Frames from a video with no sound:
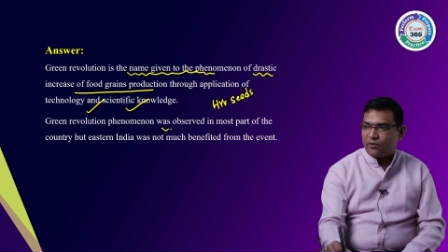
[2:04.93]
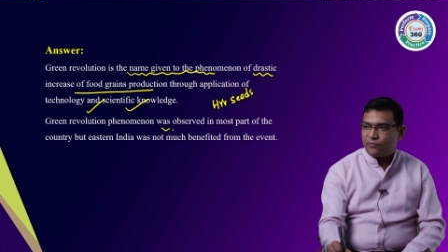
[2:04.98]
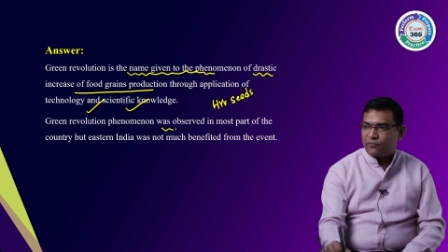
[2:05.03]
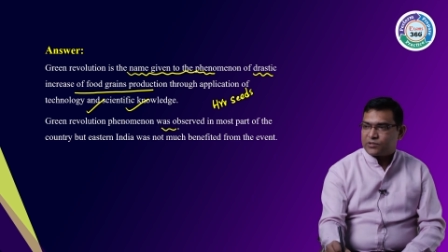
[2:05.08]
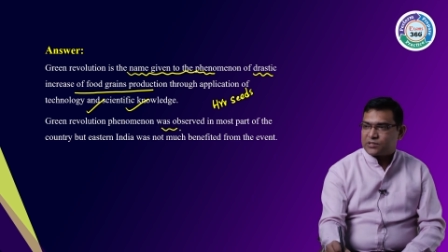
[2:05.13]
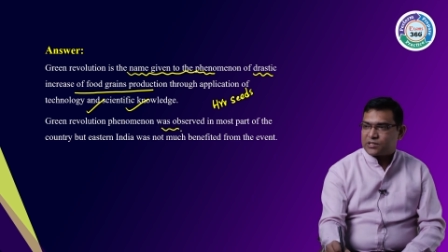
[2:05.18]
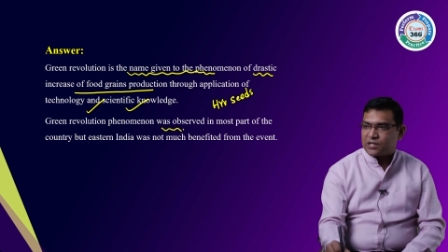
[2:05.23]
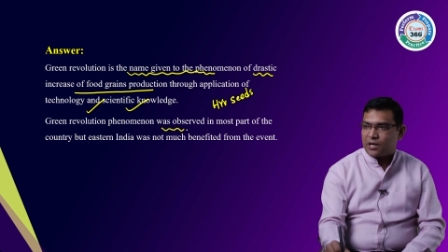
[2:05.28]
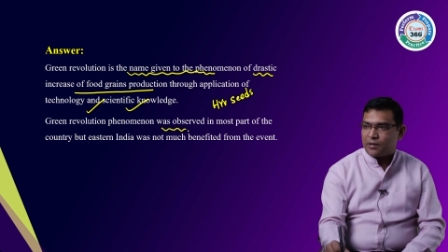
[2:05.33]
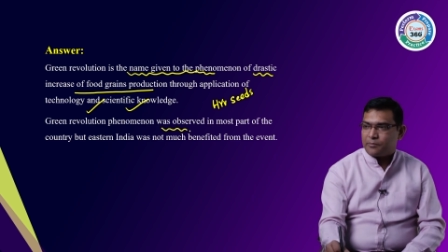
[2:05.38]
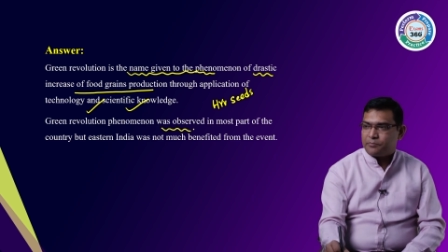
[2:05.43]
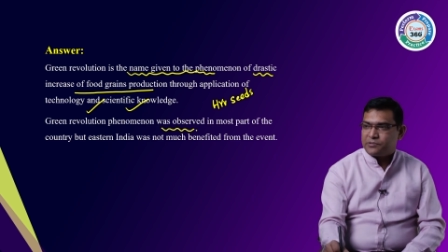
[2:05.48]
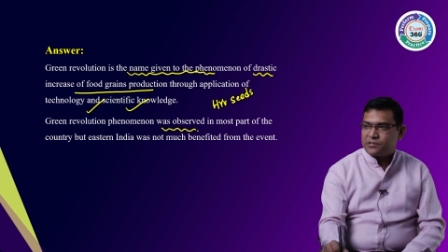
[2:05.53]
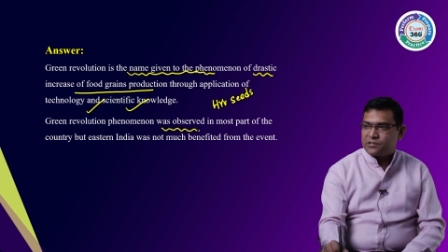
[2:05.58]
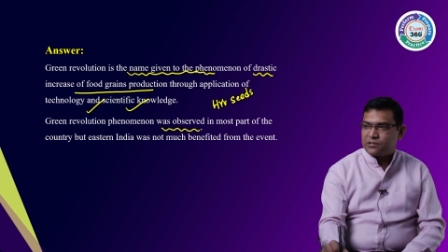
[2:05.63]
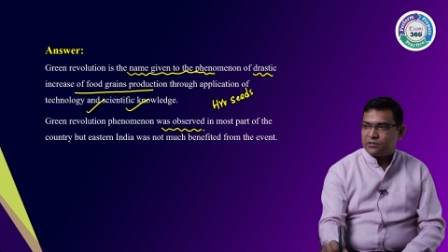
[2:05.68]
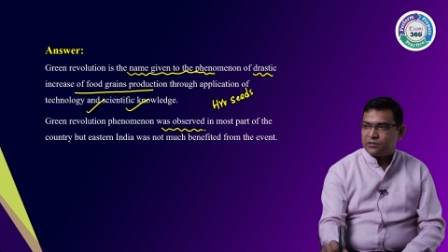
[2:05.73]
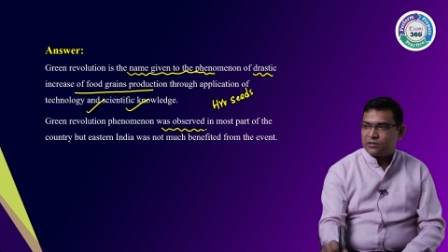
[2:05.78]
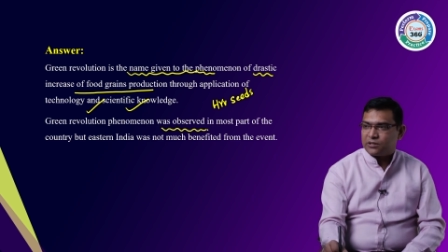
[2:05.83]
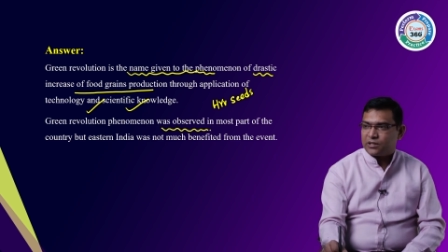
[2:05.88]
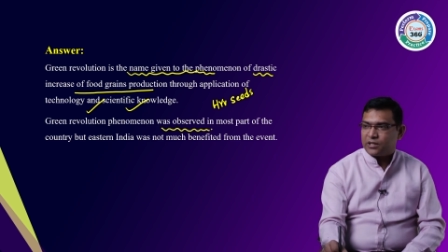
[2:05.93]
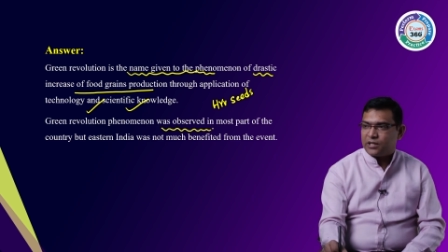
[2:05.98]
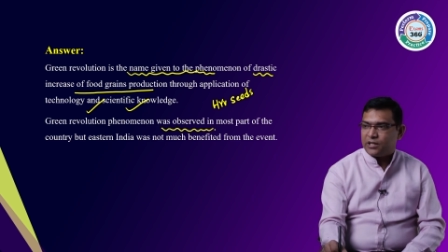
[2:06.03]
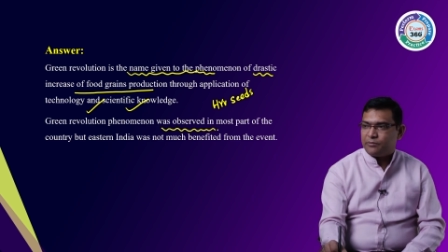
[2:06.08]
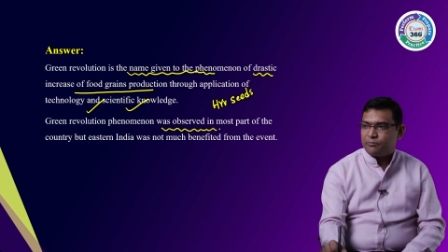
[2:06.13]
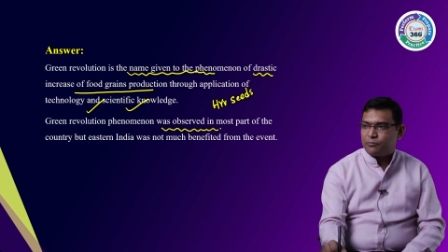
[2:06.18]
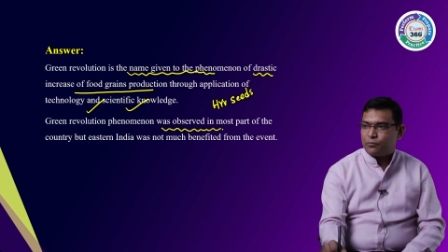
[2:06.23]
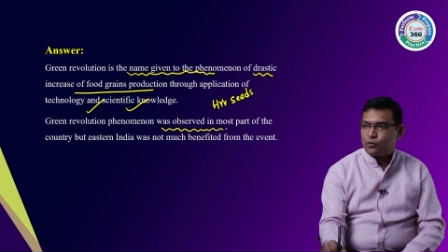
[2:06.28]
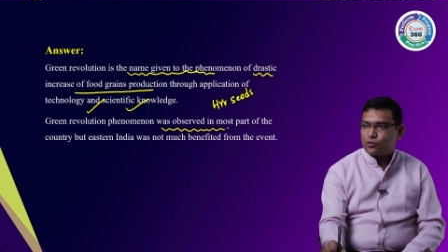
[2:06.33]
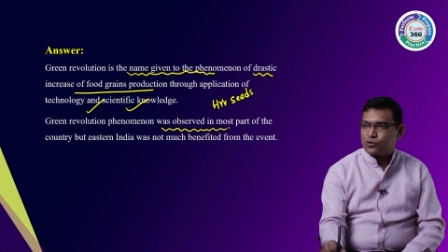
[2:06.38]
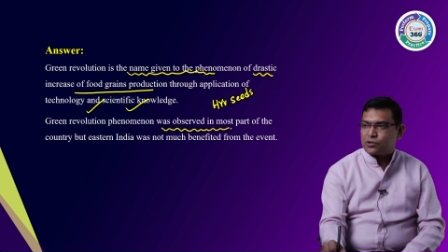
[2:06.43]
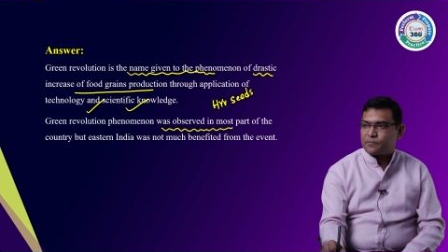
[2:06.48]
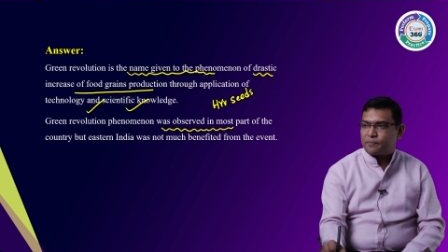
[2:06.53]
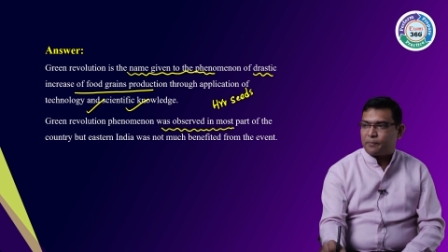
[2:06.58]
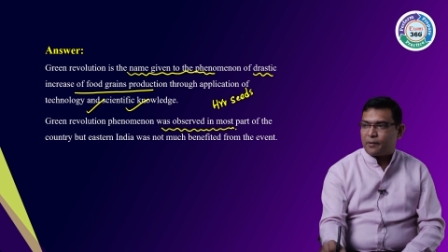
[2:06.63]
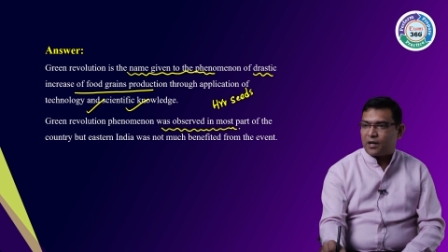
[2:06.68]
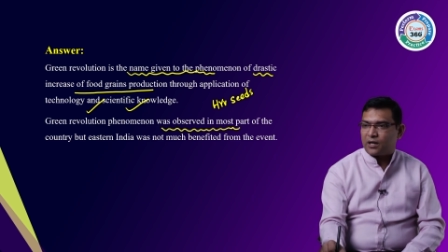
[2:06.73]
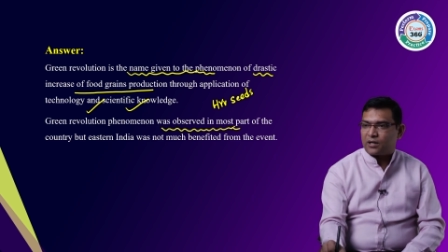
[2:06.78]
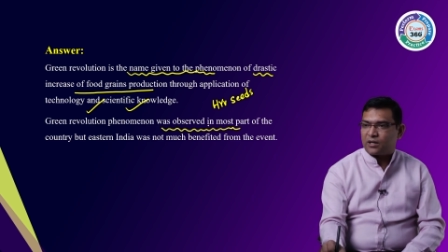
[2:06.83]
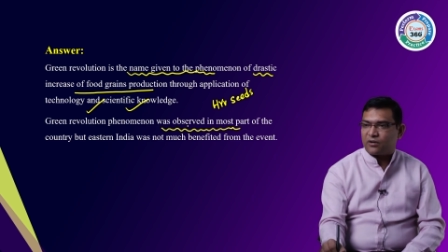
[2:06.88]
was observed in most
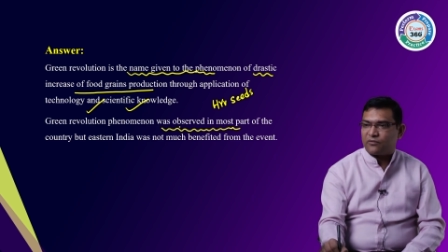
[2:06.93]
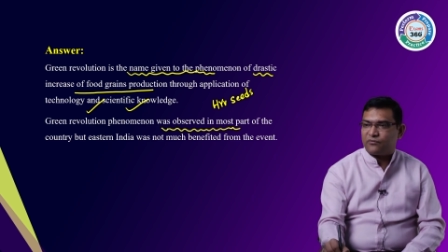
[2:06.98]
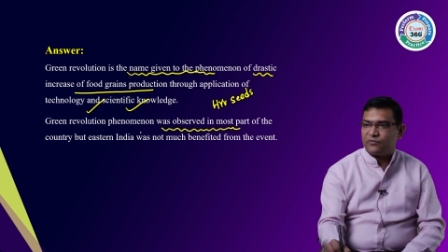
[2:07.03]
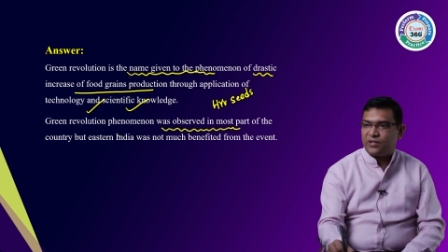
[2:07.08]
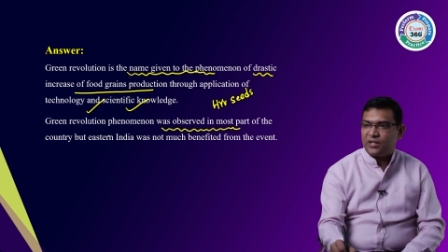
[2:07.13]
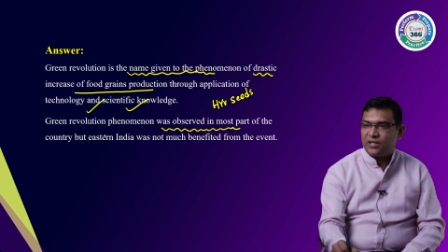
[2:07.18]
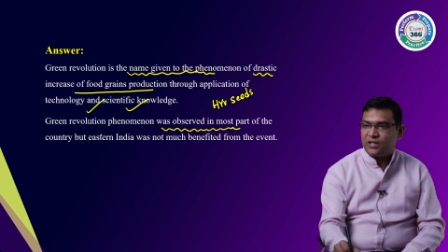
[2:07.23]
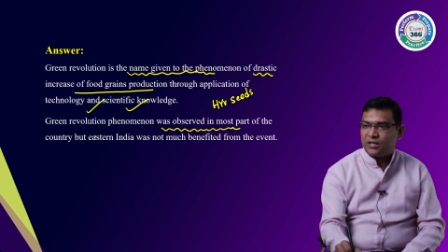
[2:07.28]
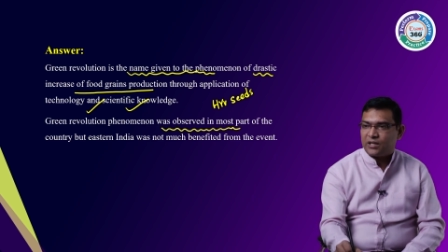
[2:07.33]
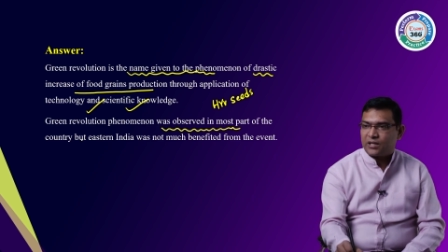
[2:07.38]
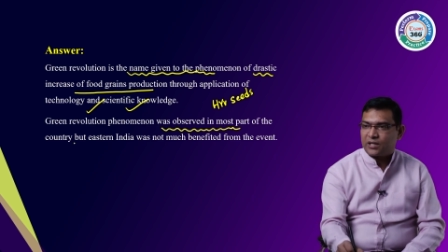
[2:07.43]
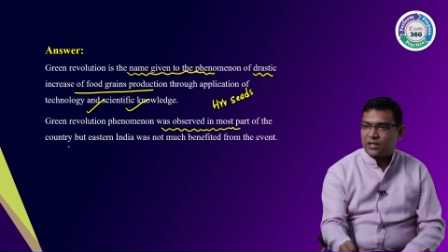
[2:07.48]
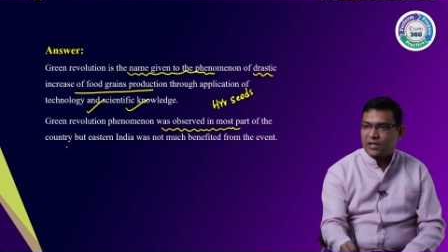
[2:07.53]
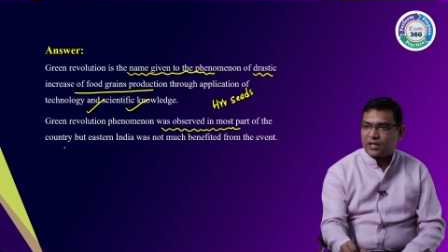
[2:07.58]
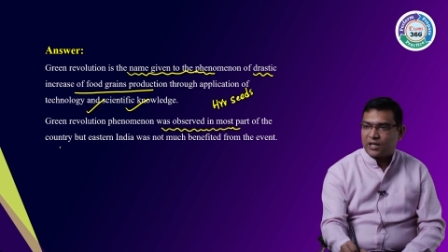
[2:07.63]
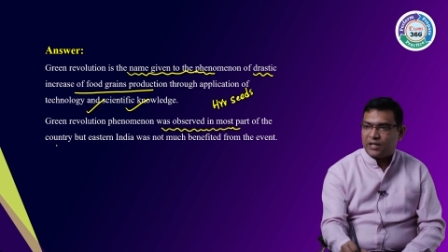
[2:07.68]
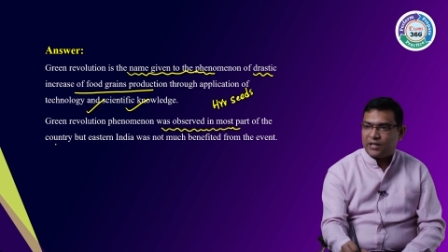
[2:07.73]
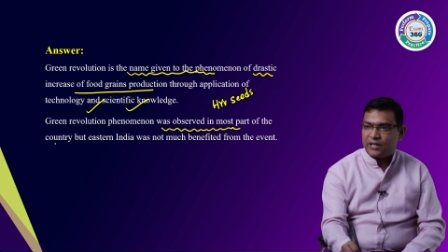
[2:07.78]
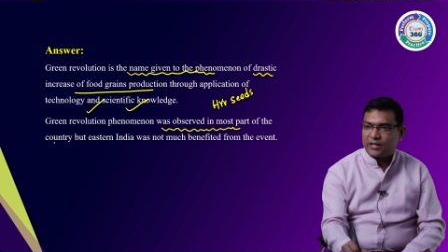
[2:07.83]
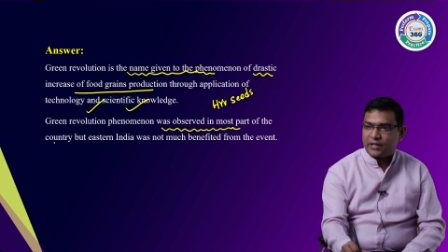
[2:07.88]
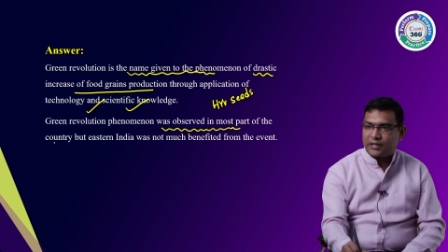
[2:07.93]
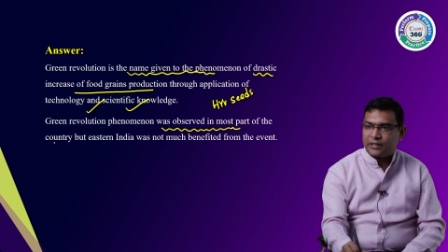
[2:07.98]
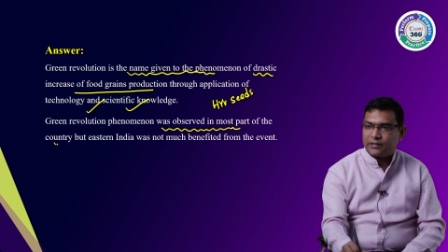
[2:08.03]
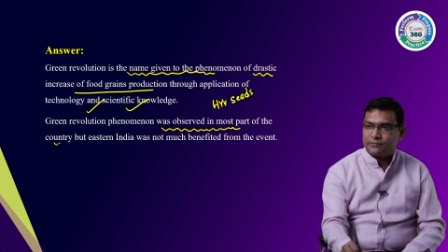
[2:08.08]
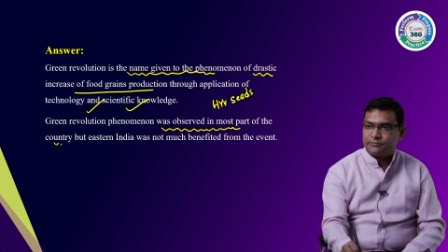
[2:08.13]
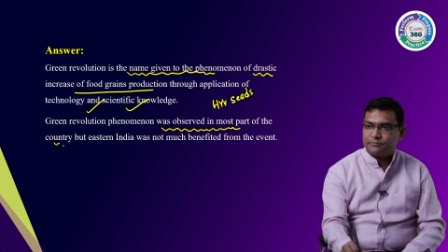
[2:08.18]
part of the country,